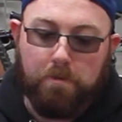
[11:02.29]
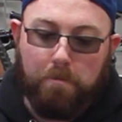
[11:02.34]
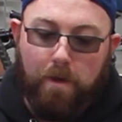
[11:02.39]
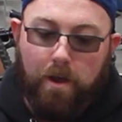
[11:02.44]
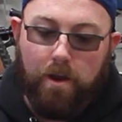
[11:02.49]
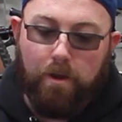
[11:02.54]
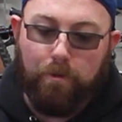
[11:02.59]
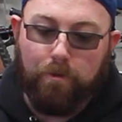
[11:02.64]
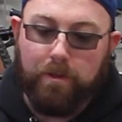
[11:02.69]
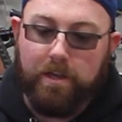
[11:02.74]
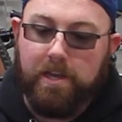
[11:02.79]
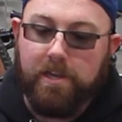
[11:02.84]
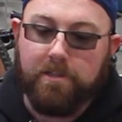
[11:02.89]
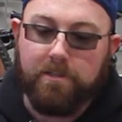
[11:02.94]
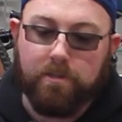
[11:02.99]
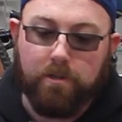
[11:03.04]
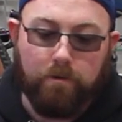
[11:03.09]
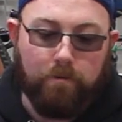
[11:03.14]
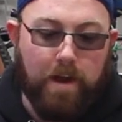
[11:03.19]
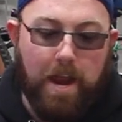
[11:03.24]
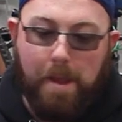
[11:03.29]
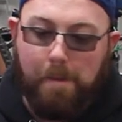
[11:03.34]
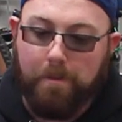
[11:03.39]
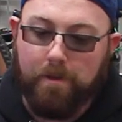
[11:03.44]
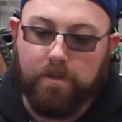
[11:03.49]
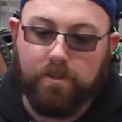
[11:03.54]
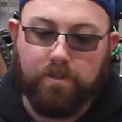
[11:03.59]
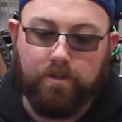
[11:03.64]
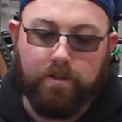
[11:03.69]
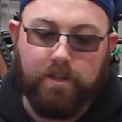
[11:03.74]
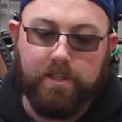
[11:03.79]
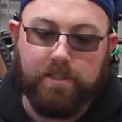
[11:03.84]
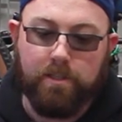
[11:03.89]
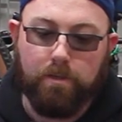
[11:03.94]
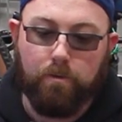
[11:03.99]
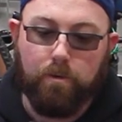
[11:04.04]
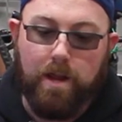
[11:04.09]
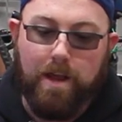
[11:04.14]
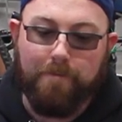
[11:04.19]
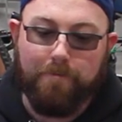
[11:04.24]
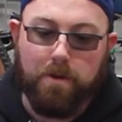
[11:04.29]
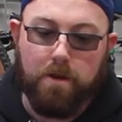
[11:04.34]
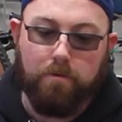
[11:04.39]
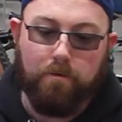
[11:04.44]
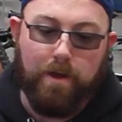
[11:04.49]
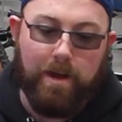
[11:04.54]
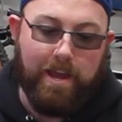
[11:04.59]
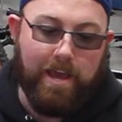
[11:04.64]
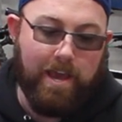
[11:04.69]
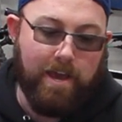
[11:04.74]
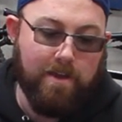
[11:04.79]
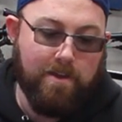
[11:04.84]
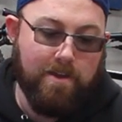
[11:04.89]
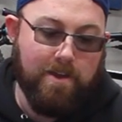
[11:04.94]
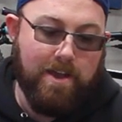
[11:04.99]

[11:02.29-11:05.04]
Shimano cleats or Crank Brothers cleats or whatever you're running,